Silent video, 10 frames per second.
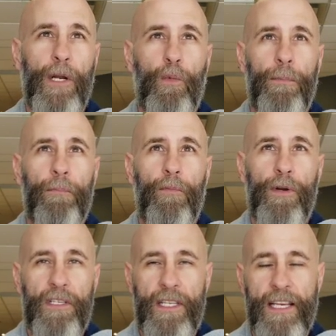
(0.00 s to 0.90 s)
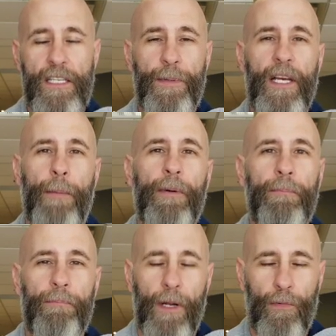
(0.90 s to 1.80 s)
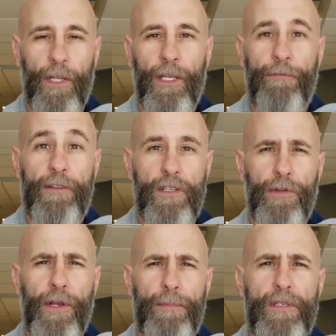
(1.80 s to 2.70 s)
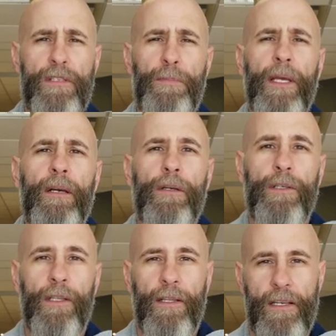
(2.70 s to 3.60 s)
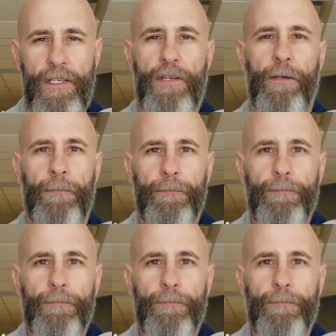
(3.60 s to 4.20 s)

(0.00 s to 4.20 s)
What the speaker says: know, what it takes to become a really good physiotherapist is being a good listener.